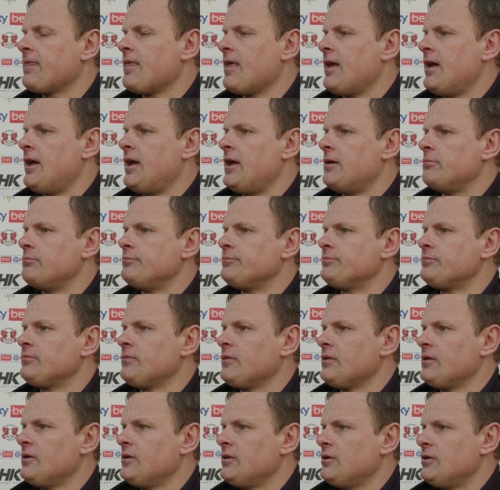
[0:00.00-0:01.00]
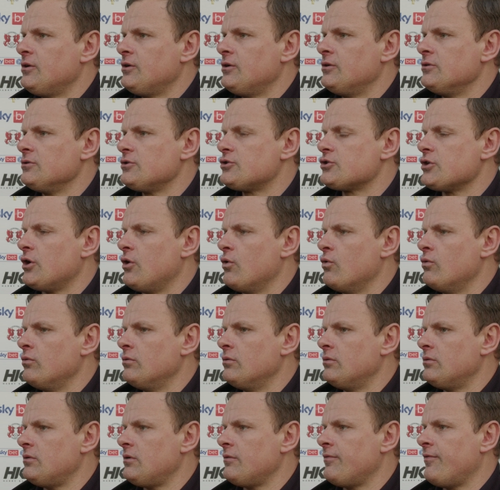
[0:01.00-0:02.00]
Um,
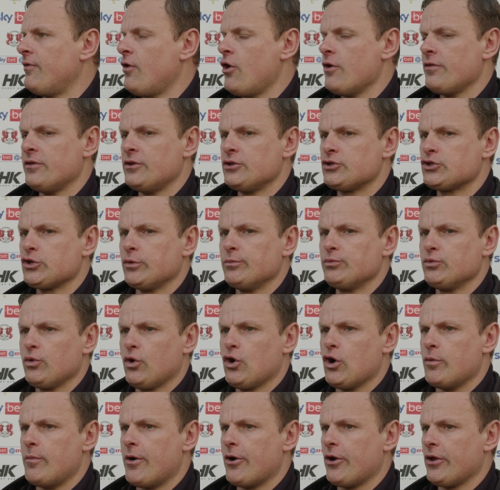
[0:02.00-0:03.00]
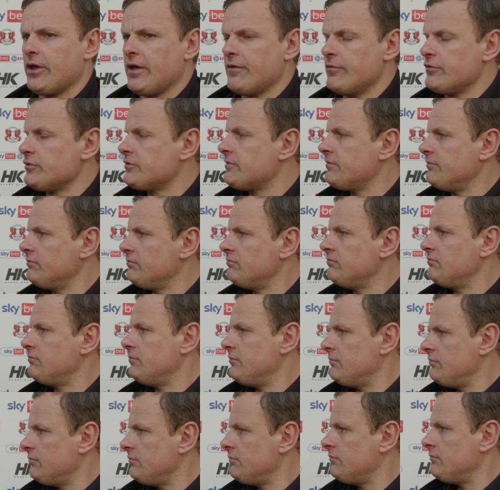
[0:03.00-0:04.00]
so I thought that the subs would come on and give us
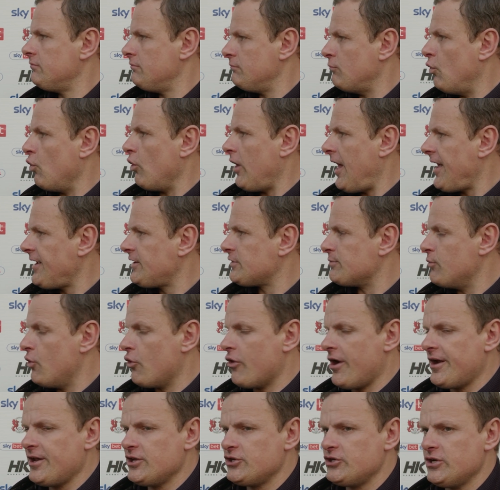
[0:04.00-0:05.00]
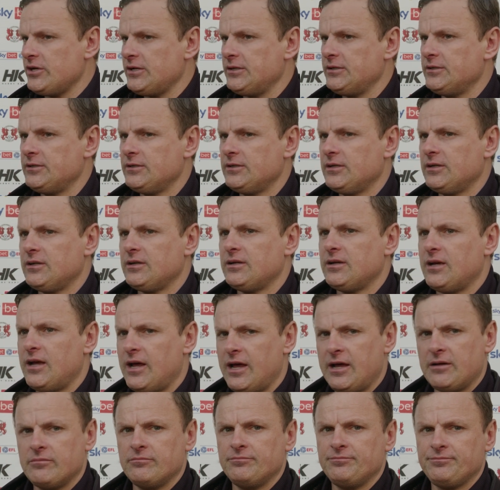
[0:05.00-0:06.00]
more legs, more energy.
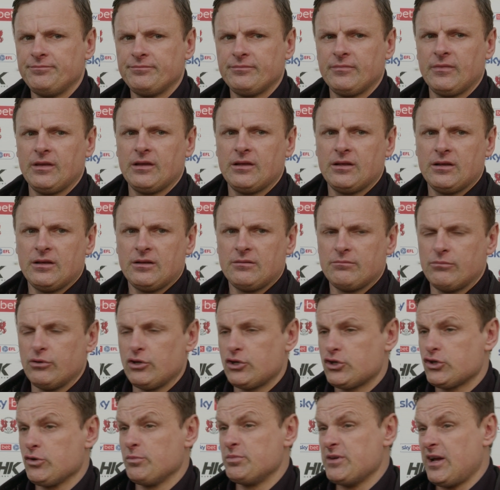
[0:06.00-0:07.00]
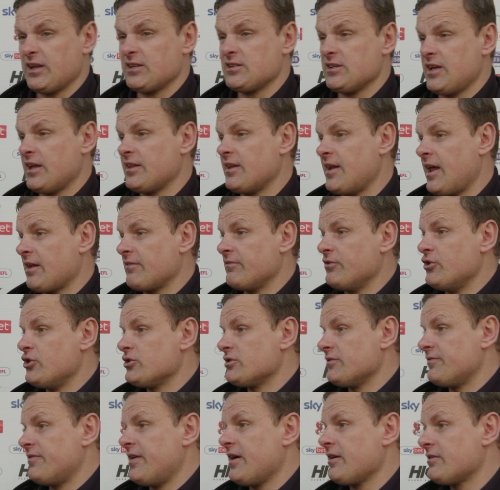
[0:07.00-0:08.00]
Um, but the subs actually had an
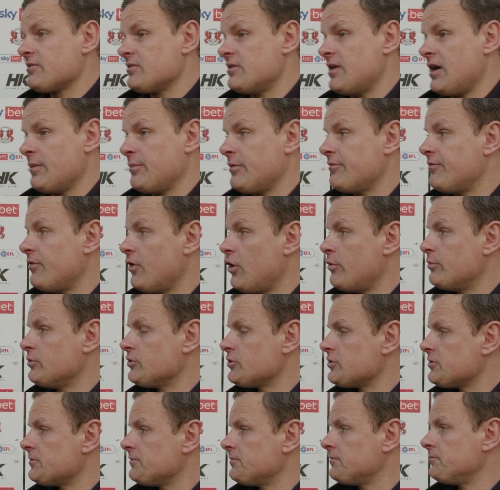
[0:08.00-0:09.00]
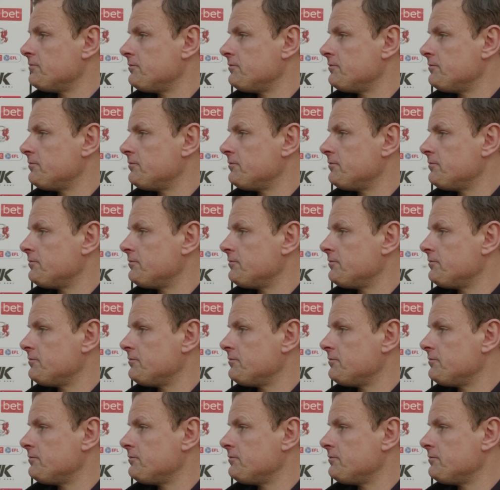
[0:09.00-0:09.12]
adverse effect in our performance.